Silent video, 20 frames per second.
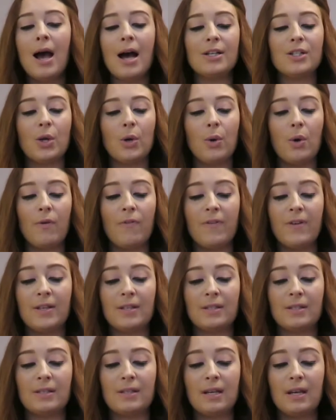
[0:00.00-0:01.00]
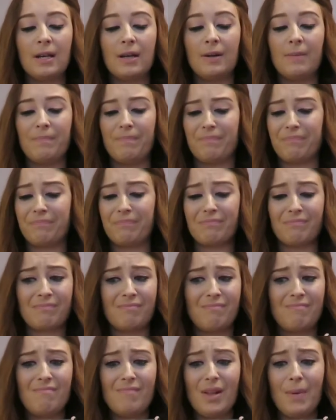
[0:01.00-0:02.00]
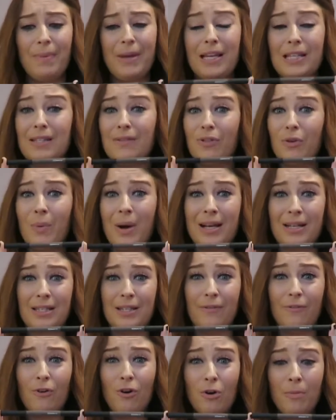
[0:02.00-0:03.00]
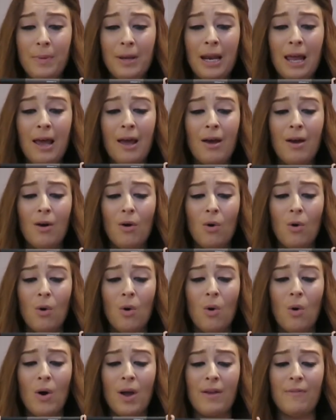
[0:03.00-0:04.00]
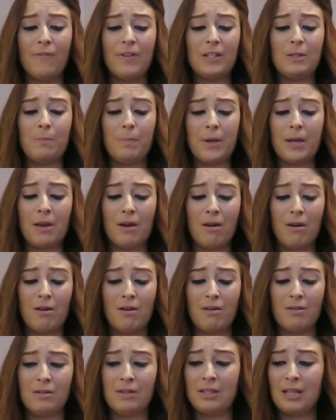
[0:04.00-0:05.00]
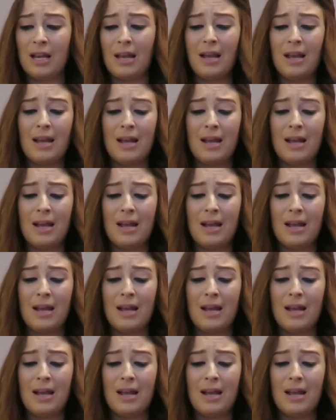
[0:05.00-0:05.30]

I don't know if it's because of the waxy formula or if it's because